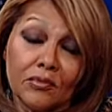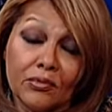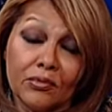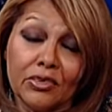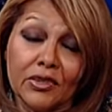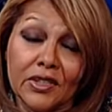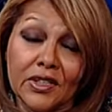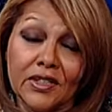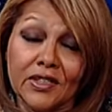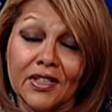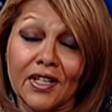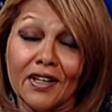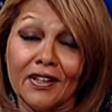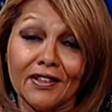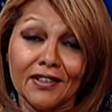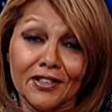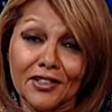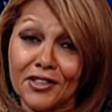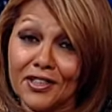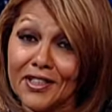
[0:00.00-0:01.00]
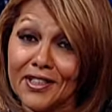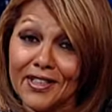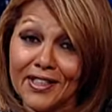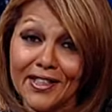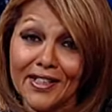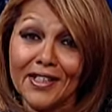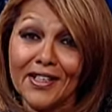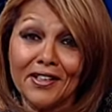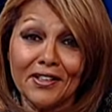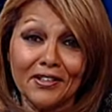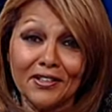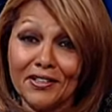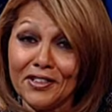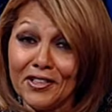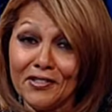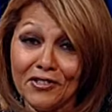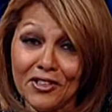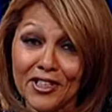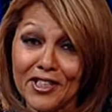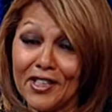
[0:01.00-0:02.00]
please get the CD and
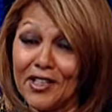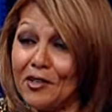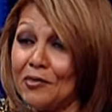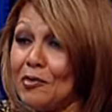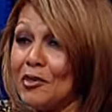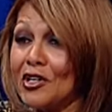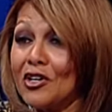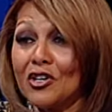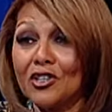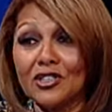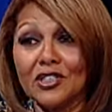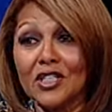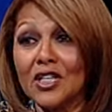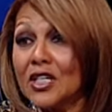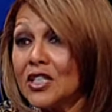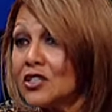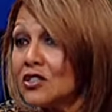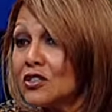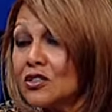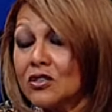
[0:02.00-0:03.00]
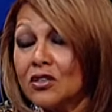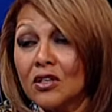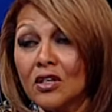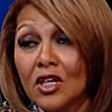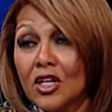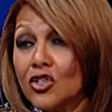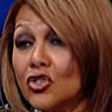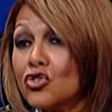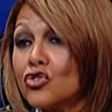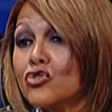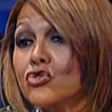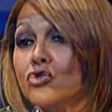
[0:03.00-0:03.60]
DVD because Amen. it's it's